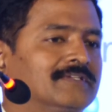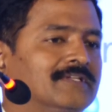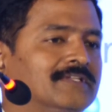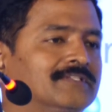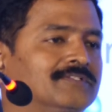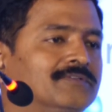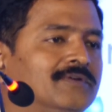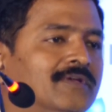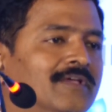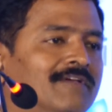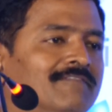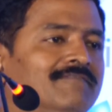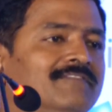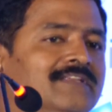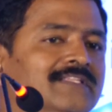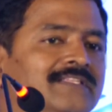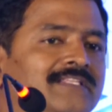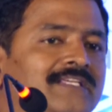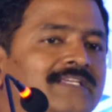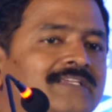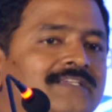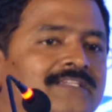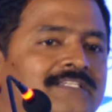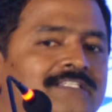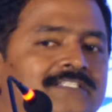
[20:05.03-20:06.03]
So
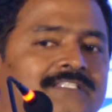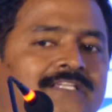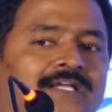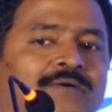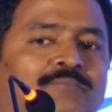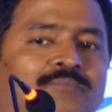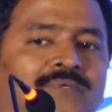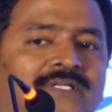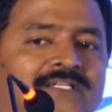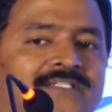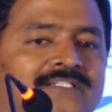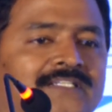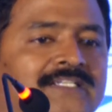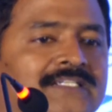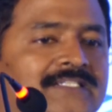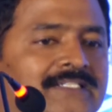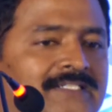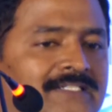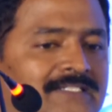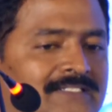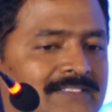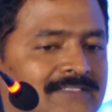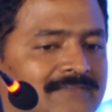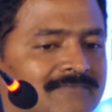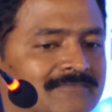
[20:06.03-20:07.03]
everything is complete in
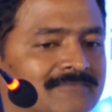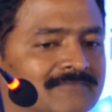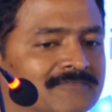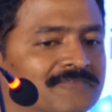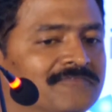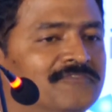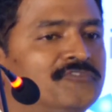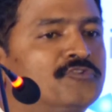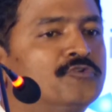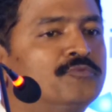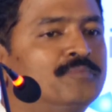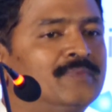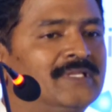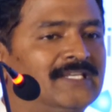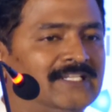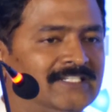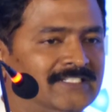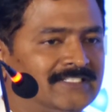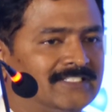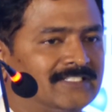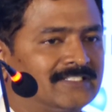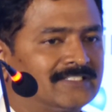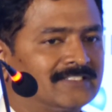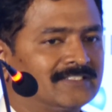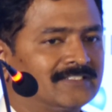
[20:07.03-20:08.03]
few minutes.
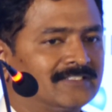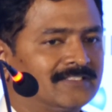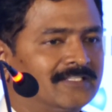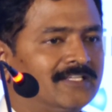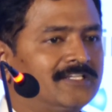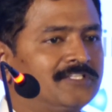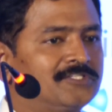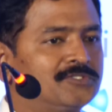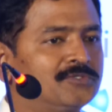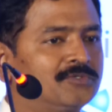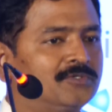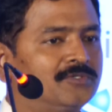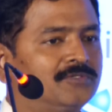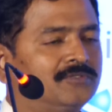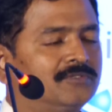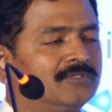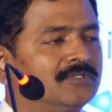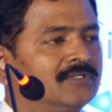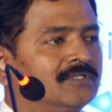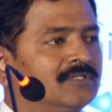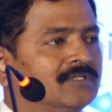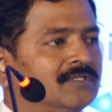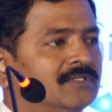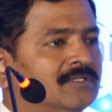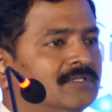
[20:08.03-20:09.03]
There is no,
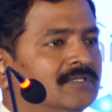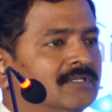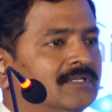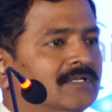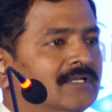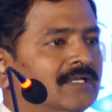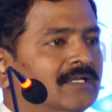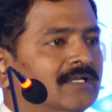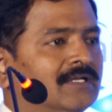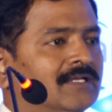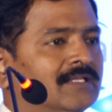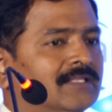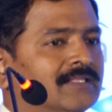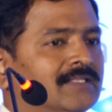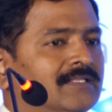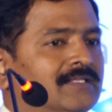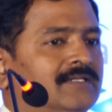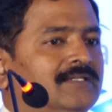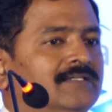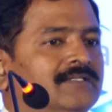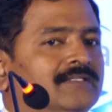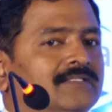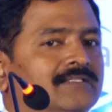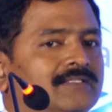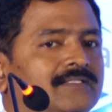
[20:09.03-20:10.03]

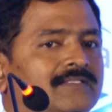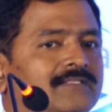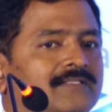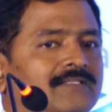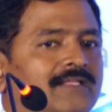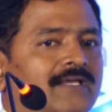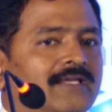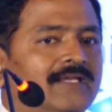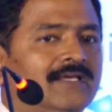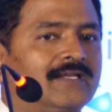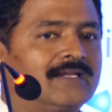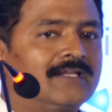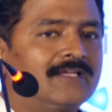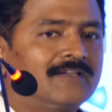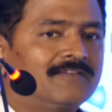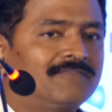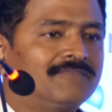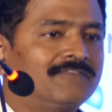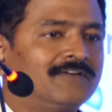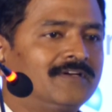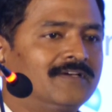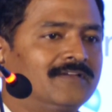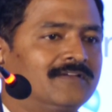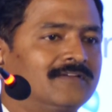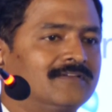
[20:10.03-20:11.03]
the error
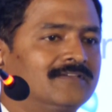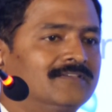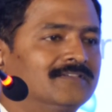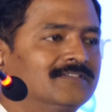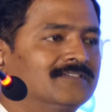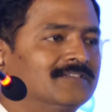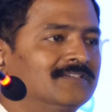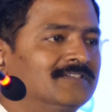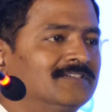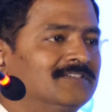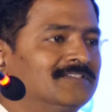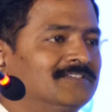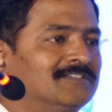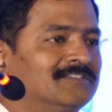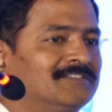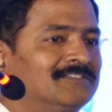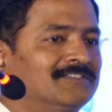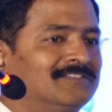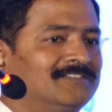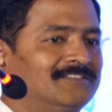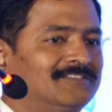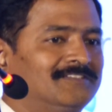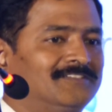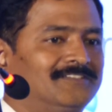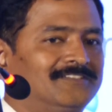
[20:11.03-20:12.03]
for,
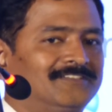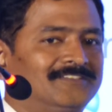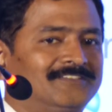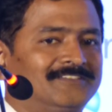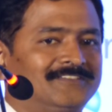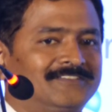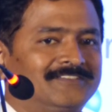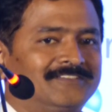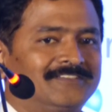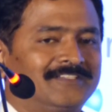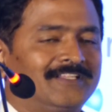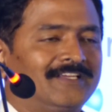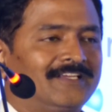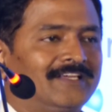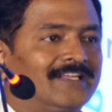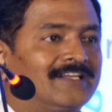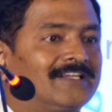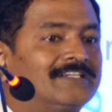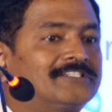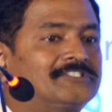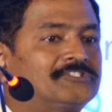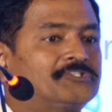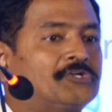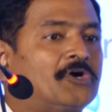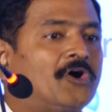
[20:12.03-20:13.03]
the error
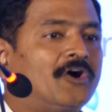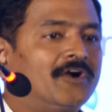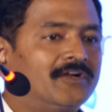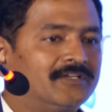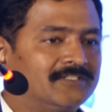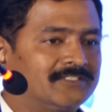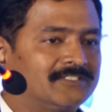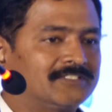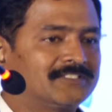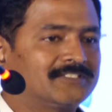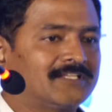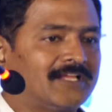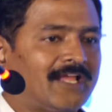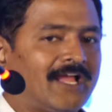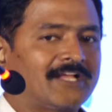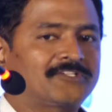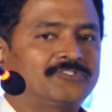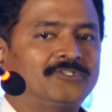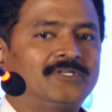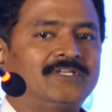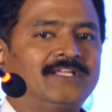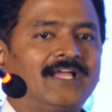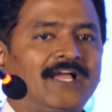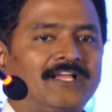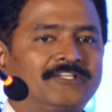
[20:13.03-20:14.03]
chance
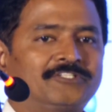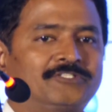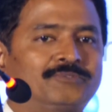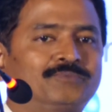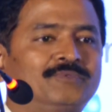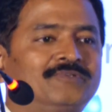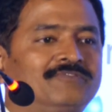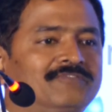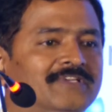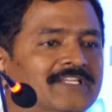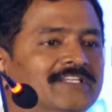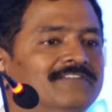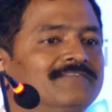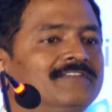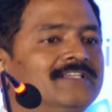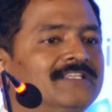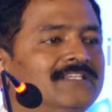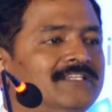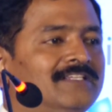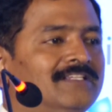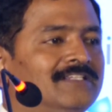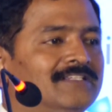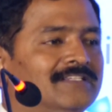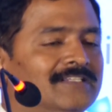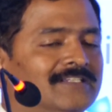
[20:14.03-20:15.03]
actually has to be very,
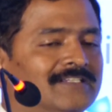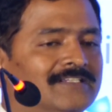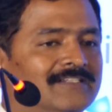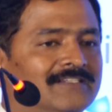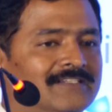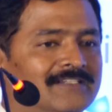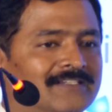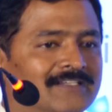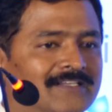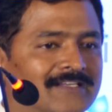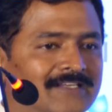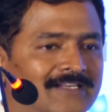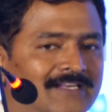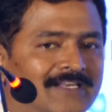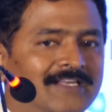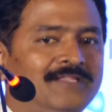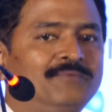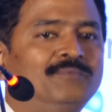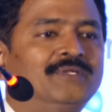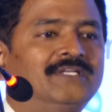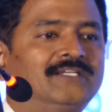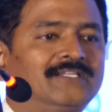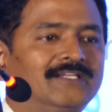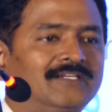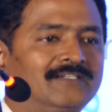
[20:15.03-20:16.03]
very
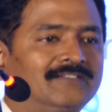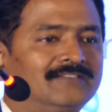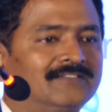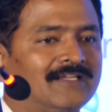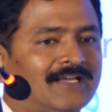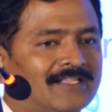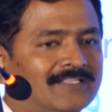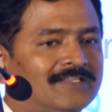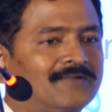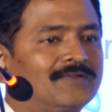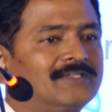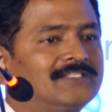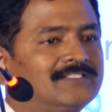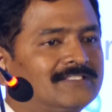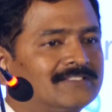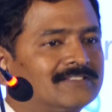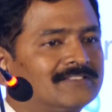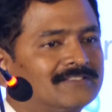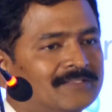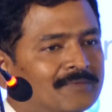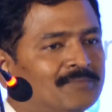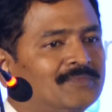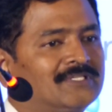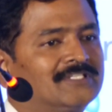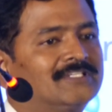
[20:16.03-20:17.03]
limited, otherwise
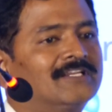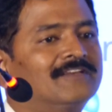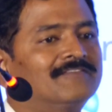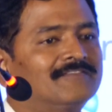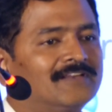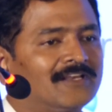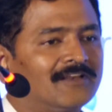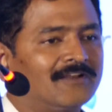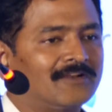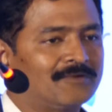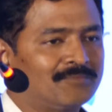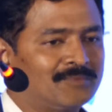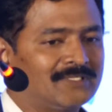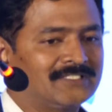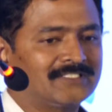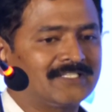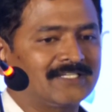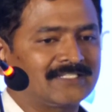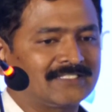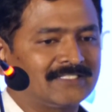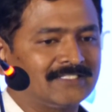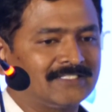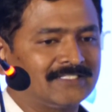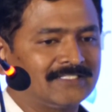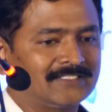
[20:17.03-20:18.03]
the mission will not be a
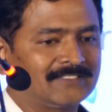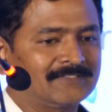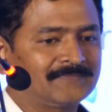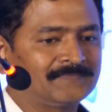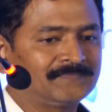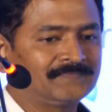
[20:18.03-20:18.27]
success.